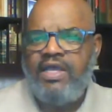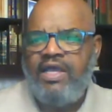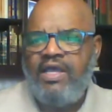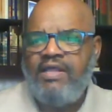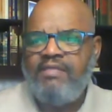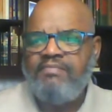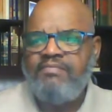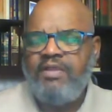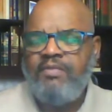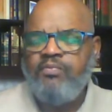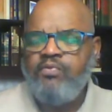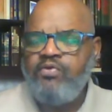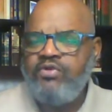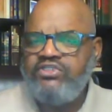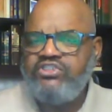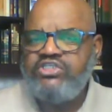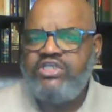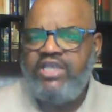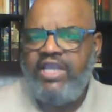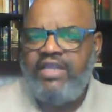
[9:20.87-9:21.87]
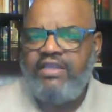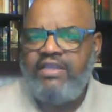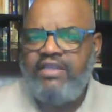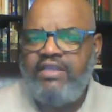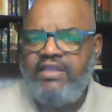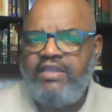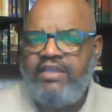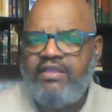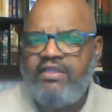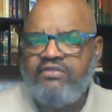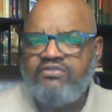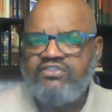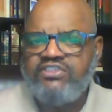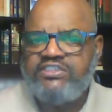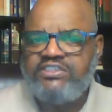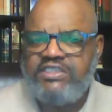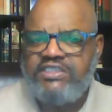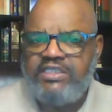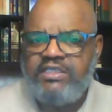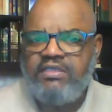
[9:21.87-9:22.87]
appreciate or
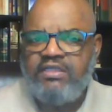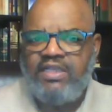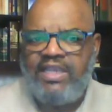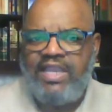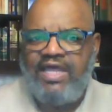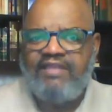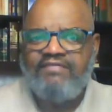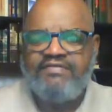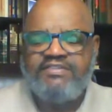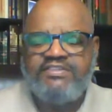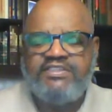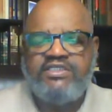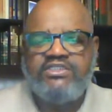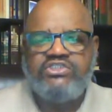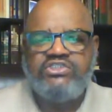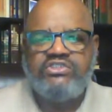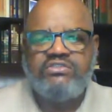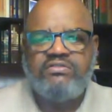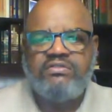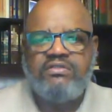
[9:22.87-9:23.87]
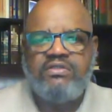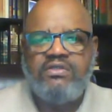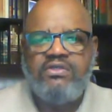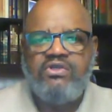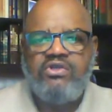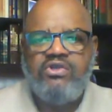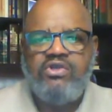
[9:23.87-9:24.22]
seek a lot of attention,